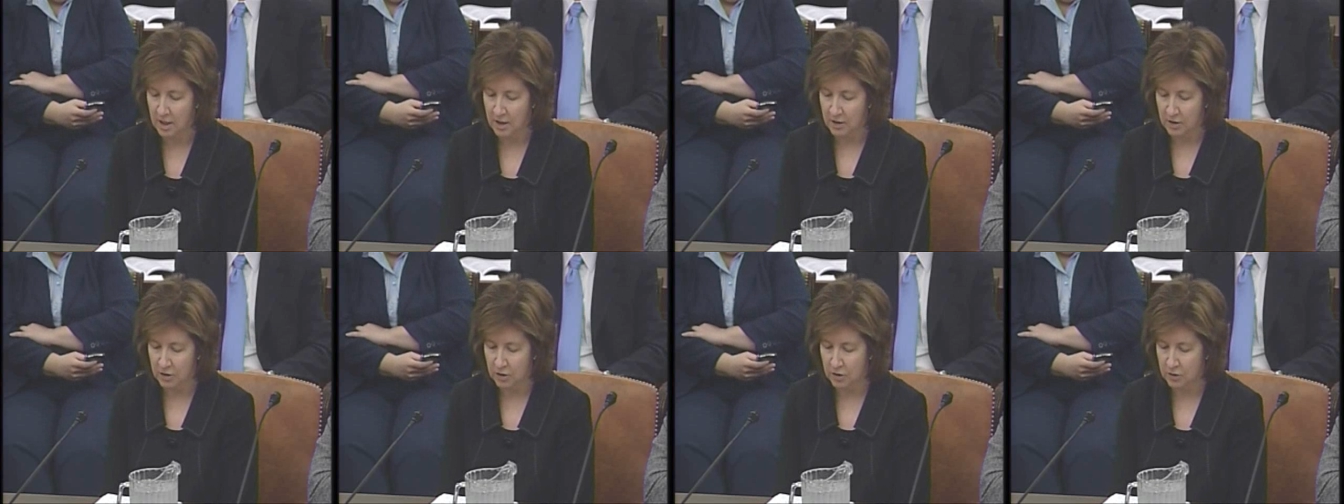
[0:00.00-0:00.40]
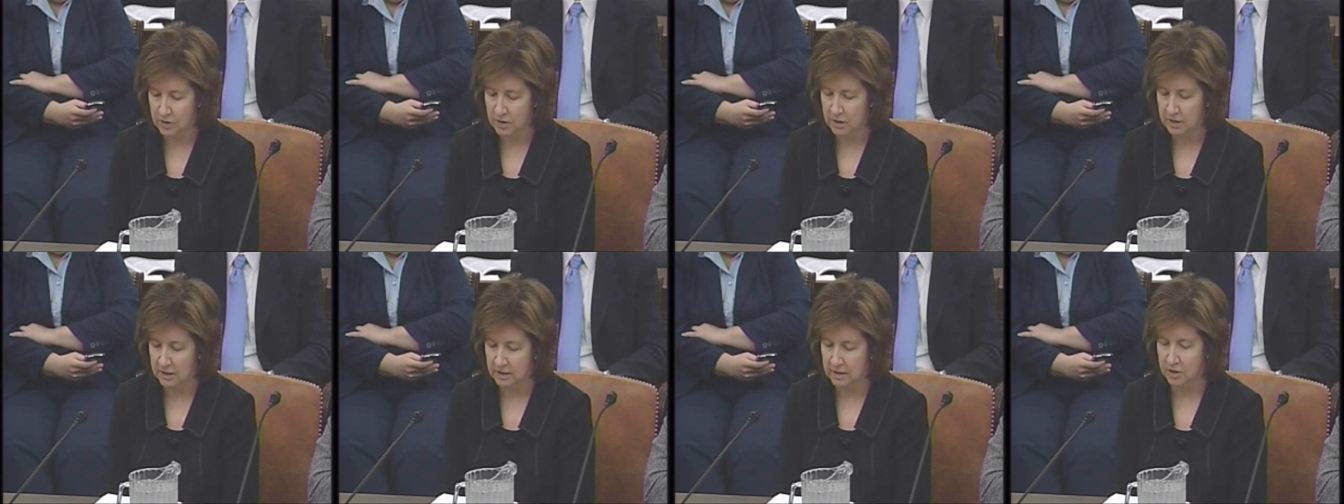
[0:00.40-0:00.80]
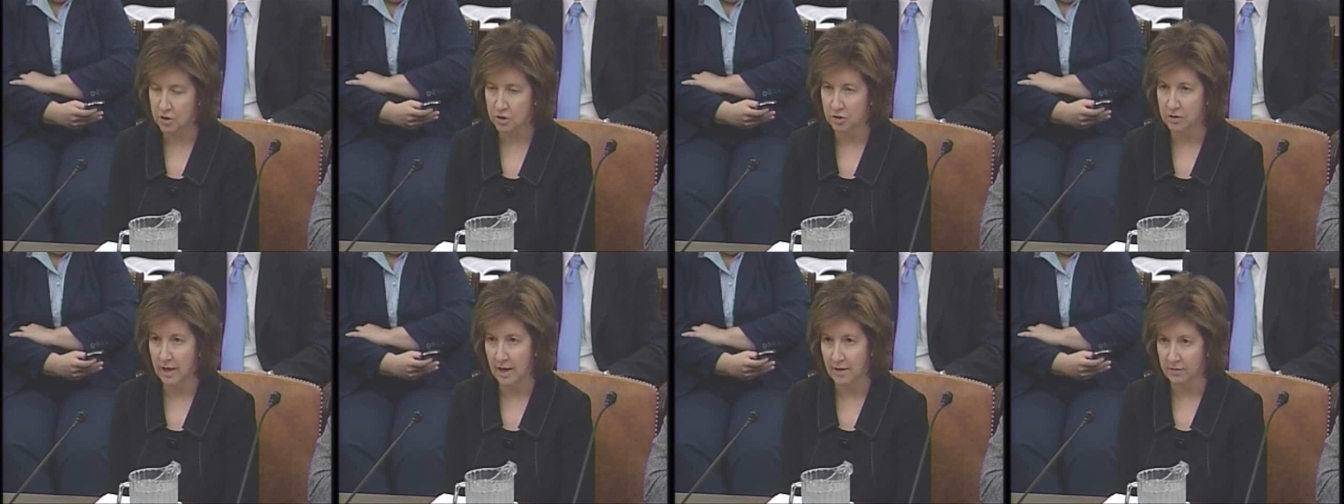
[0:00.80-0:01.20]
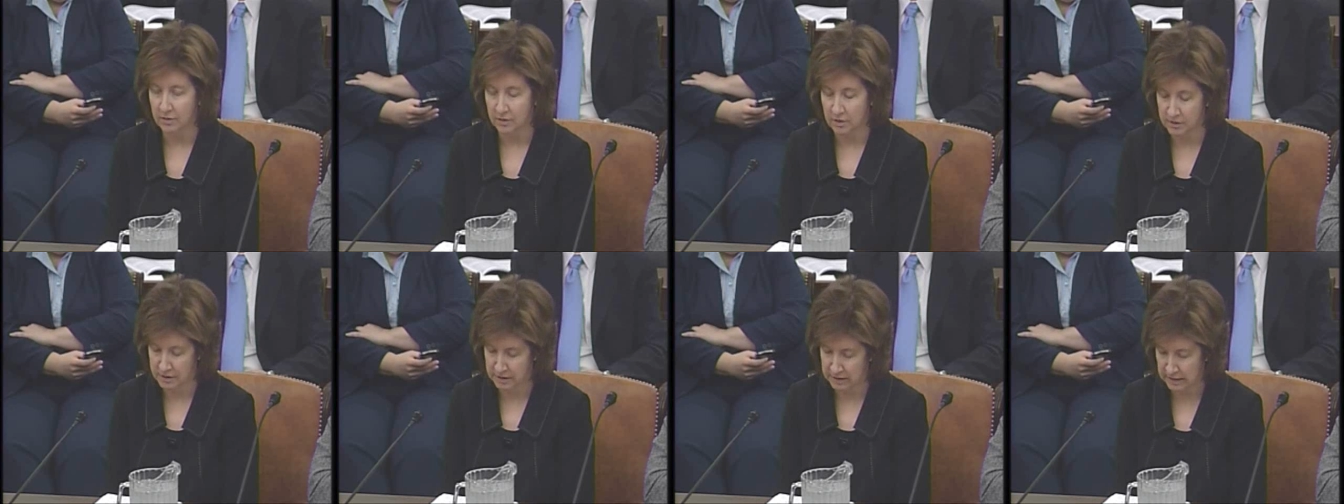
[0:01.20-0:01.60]
the news at the initial
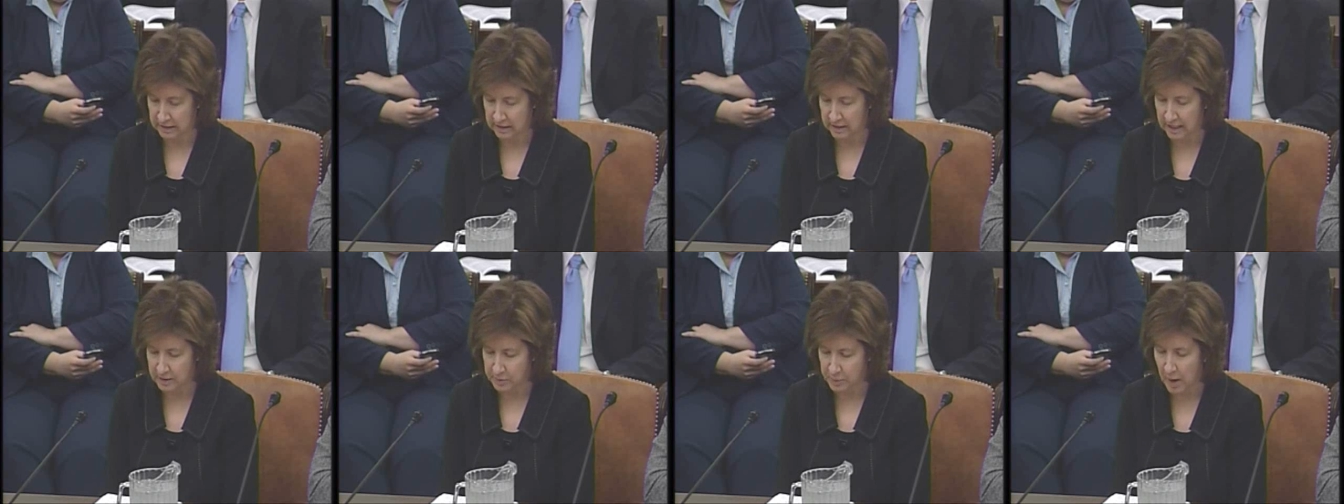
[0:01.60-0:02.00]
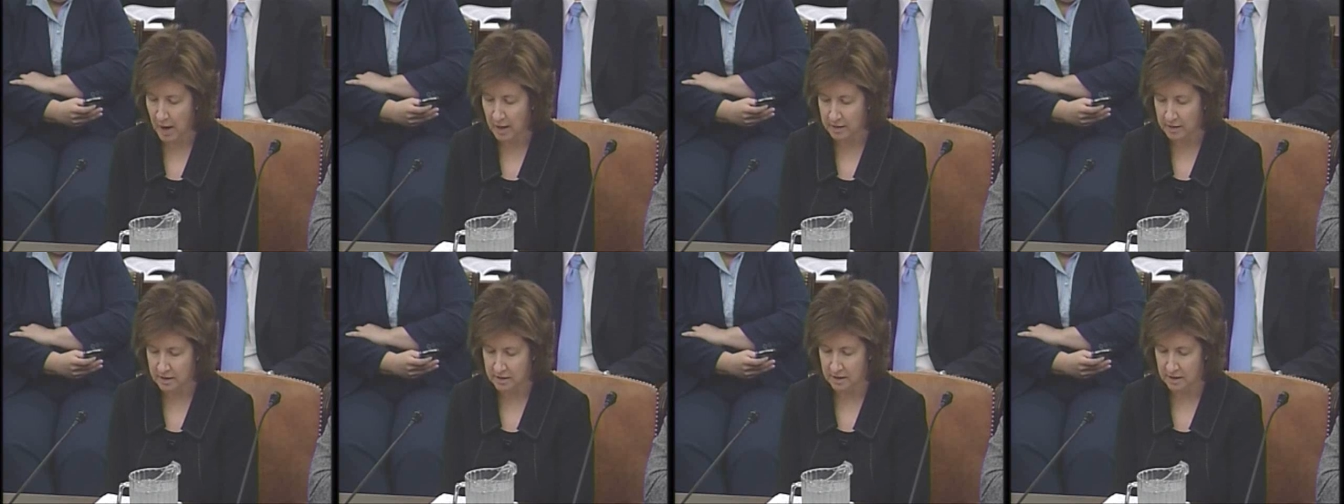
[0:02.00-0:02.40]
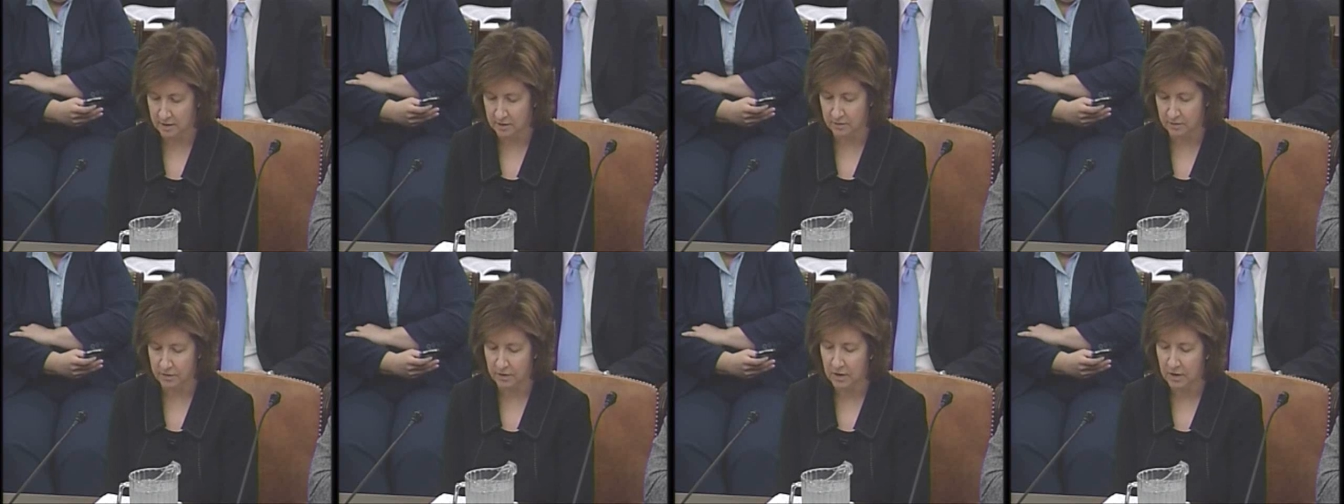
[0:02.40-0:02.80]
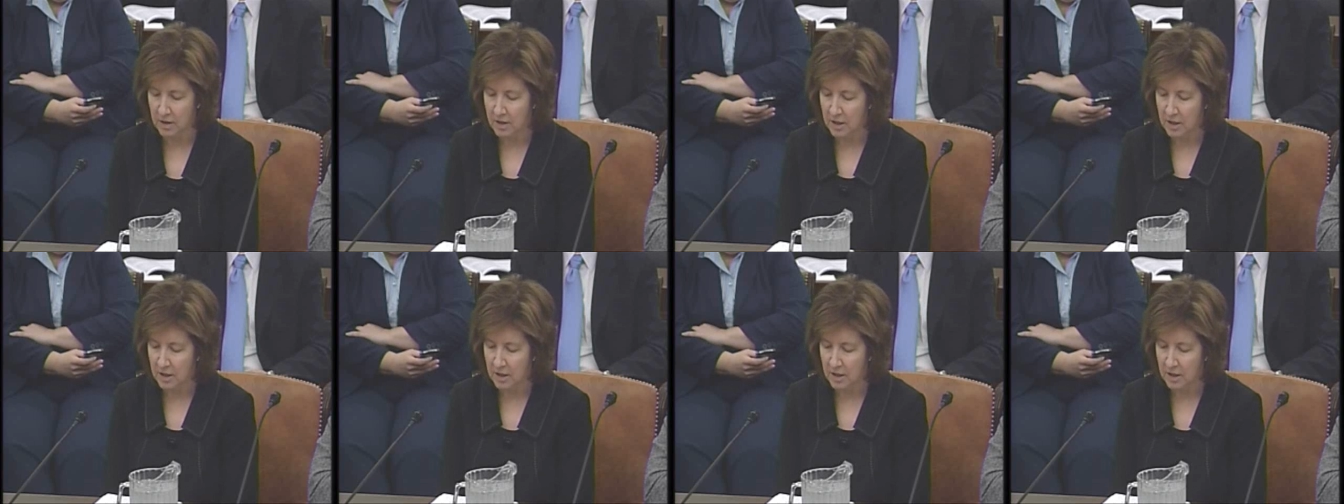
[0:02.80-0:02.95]
levels is less positive.